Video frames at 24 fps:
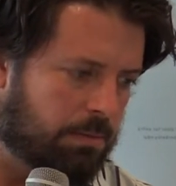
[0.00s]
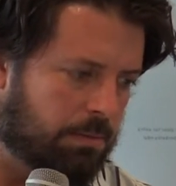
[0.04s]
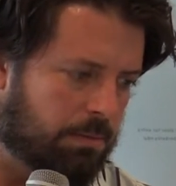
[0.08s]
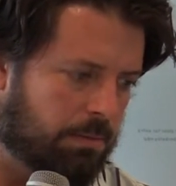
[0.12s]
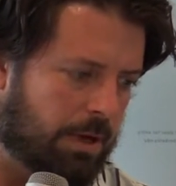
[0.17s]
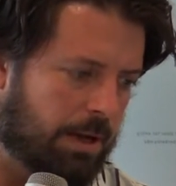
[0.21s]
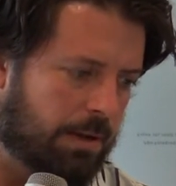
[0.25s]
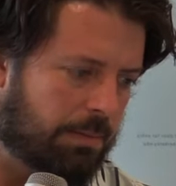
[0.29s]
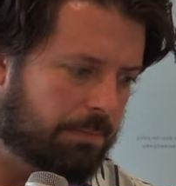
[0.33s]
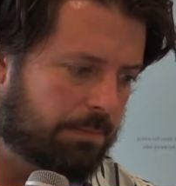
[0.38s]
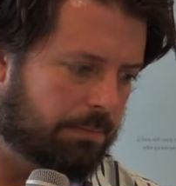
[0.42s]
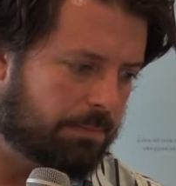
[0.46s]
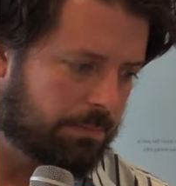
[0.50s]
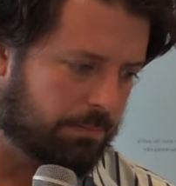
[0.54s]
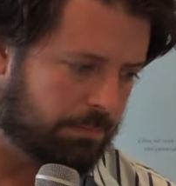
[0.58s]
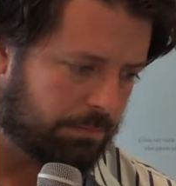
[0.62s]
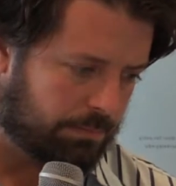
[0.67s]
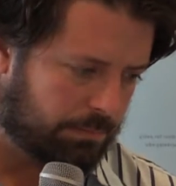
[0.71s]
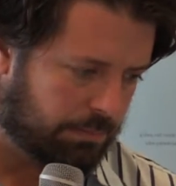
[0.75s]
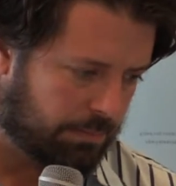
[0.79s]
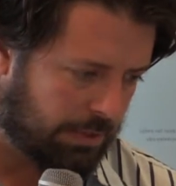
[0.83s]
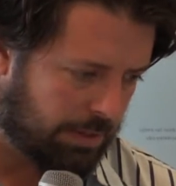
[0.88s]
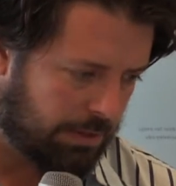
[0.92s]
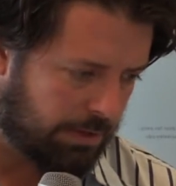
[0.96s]
Well,
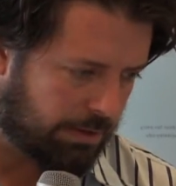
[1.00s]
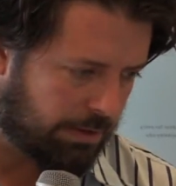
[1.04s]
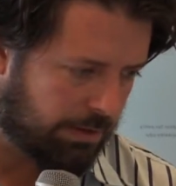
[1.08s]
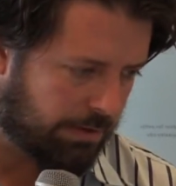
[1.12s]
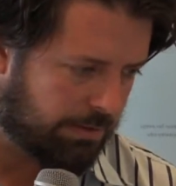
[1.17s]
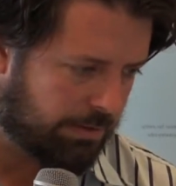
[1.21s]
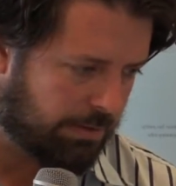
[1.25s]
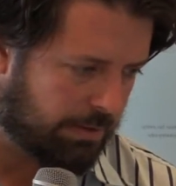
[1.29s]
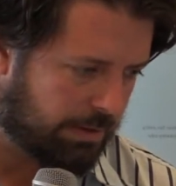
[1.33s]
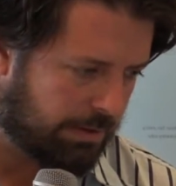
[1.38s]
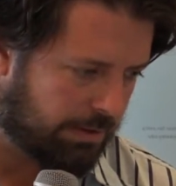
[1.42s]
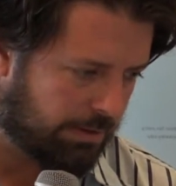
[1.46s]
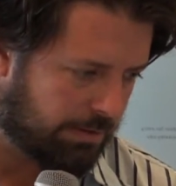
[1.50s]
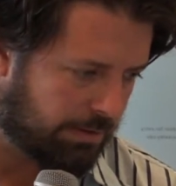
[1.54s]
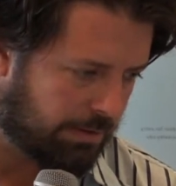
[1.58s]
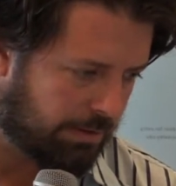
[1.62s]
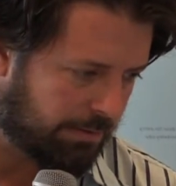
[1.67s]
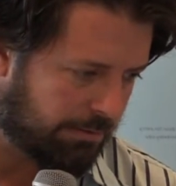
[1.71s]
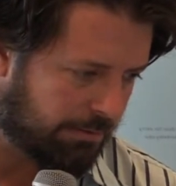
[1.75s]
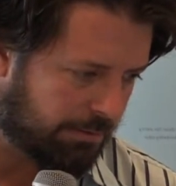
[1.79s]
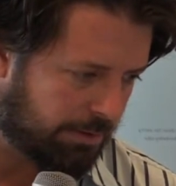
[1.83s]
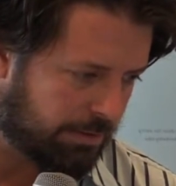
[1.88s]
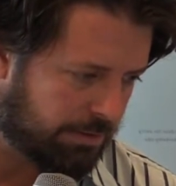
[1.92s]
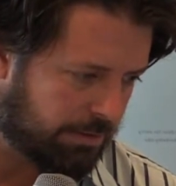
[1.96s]
here's
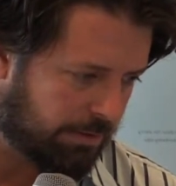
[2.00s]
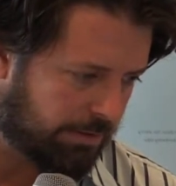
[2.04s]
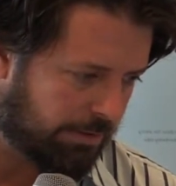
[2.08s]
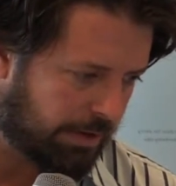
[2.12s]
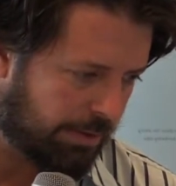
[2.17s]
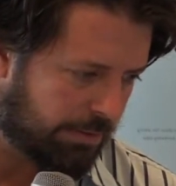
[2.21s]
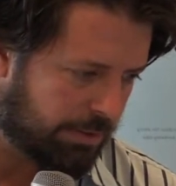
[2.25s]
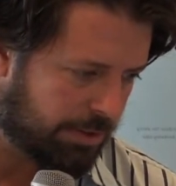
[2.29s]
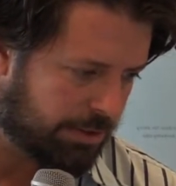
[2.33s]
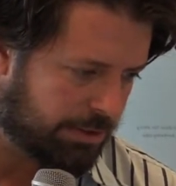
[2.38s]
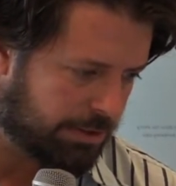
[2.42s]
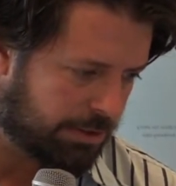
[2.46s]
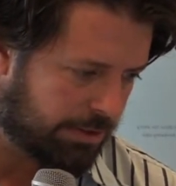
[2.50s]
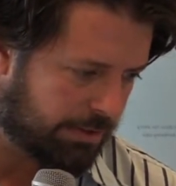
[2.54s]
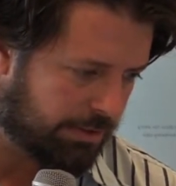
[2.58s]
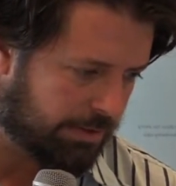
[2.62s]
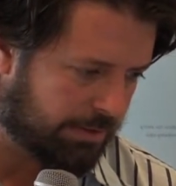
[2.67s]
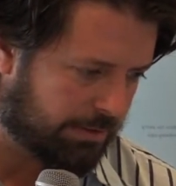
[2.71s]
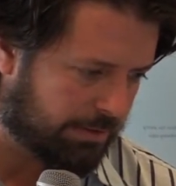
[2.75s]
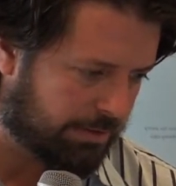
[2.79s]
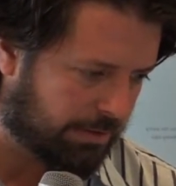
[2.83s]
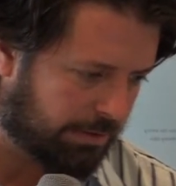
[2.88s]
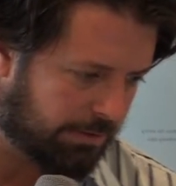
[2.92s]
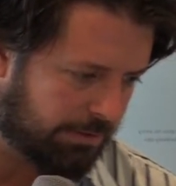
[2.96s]
the first thing. I want to show you
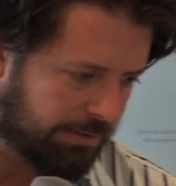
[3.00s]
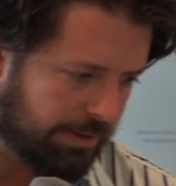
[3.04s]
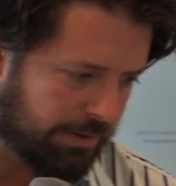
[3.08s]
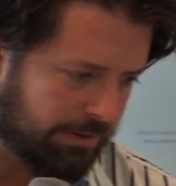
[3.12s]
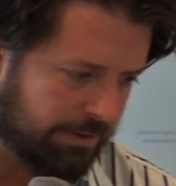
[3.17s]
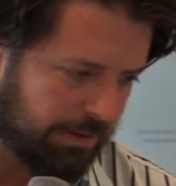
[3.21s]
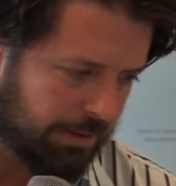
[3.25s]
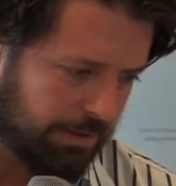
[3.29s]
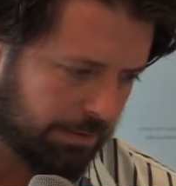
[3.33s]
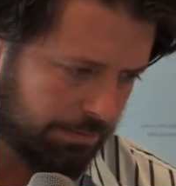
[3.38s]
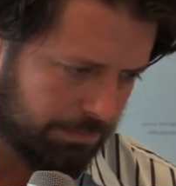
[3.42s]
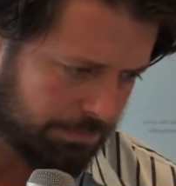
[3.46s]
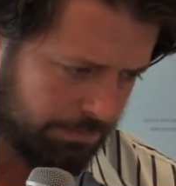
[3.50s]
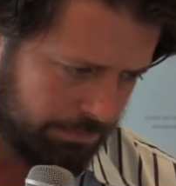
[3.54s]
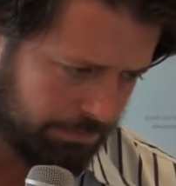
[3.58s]
this interface here.